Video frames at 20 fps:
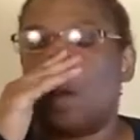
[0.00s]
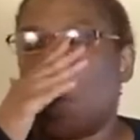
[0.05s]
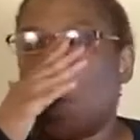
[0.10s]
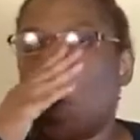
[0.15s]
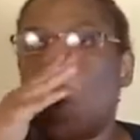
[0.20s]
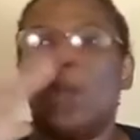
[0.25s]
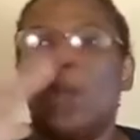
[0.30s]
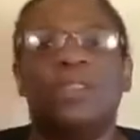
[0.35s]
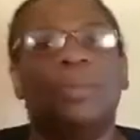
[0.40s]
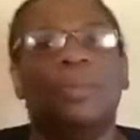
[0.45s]

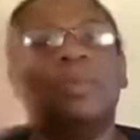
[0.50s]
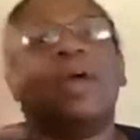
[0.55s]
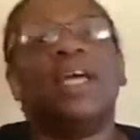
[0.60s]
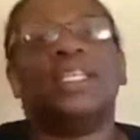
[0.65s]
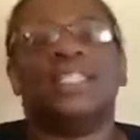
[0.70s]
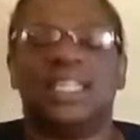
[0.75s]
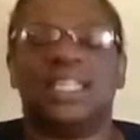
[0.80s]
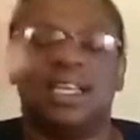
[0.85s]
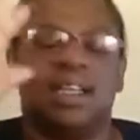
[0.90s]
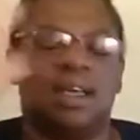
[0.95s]
or the
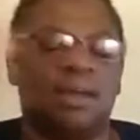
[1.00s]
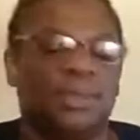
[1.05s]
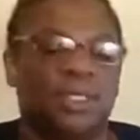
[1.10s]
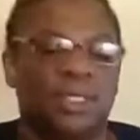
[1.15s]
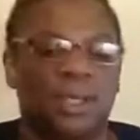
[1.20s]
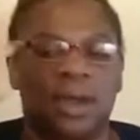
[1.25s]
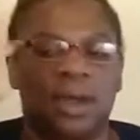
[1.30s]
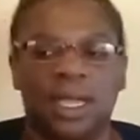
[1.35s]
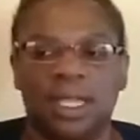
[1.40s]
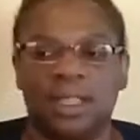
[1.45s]
president. I'm
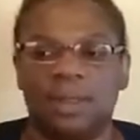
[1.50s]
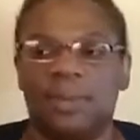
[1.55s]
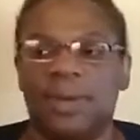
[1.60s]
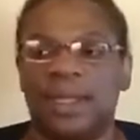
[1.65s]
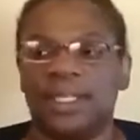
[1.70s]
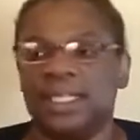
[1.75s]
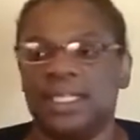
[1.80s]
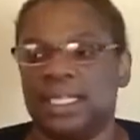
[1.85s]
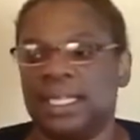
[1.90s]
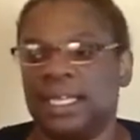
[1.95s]
sorry, the
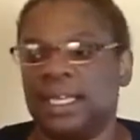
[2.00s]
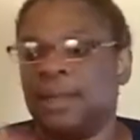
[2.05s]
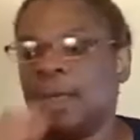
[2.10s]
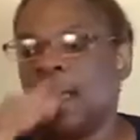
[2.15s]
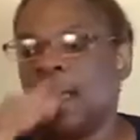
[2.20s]
president.